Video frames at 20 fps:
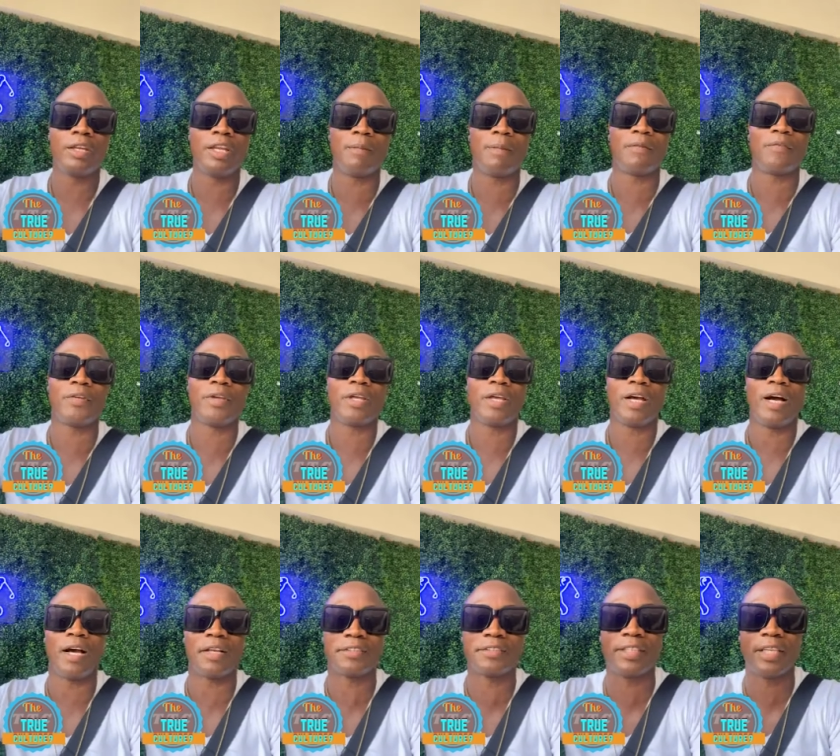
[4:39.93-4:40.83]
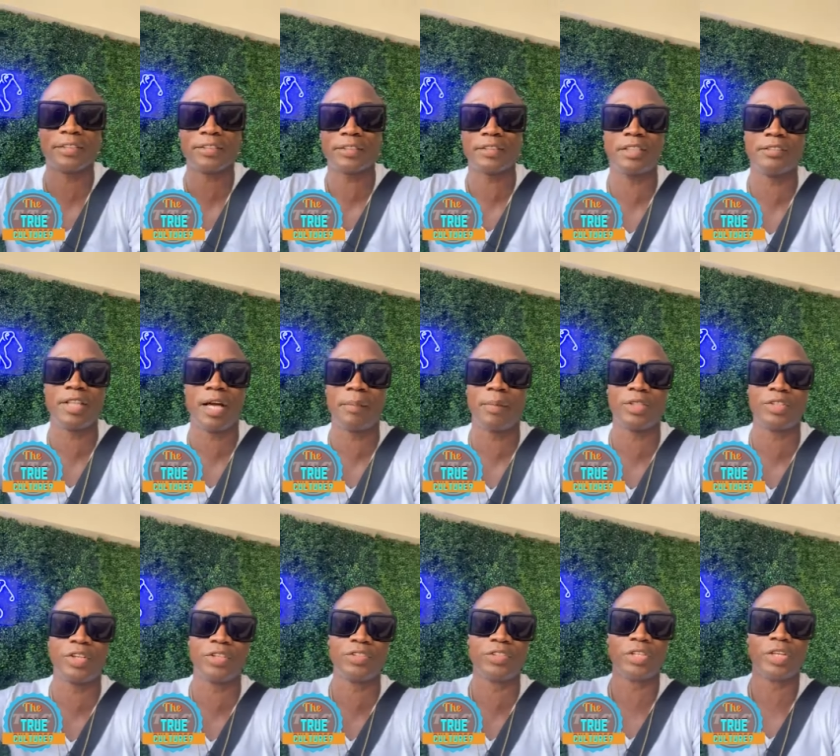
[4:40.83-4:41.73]
They have to assess the
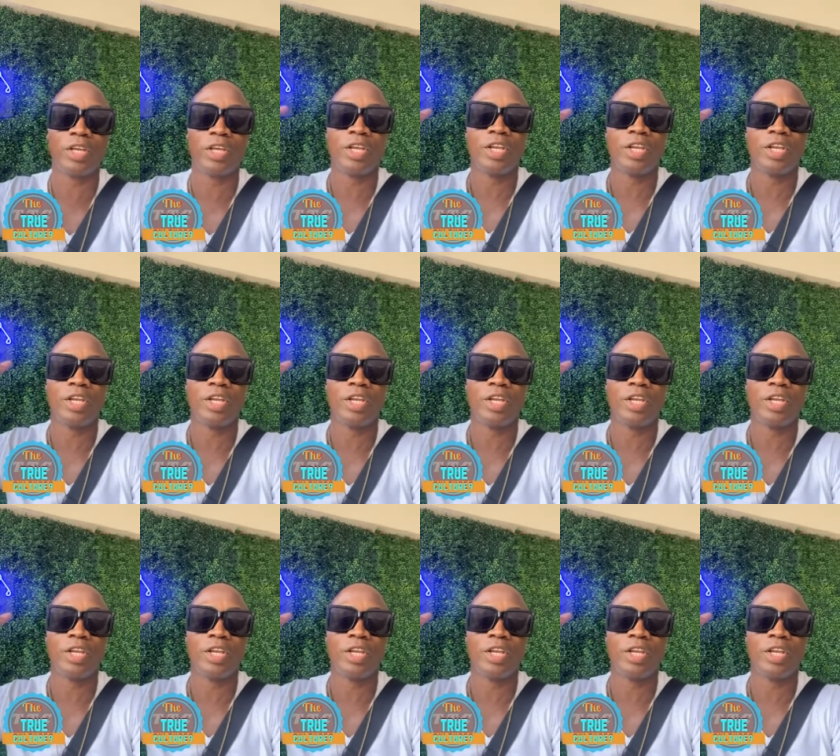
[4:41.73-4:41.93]
damages,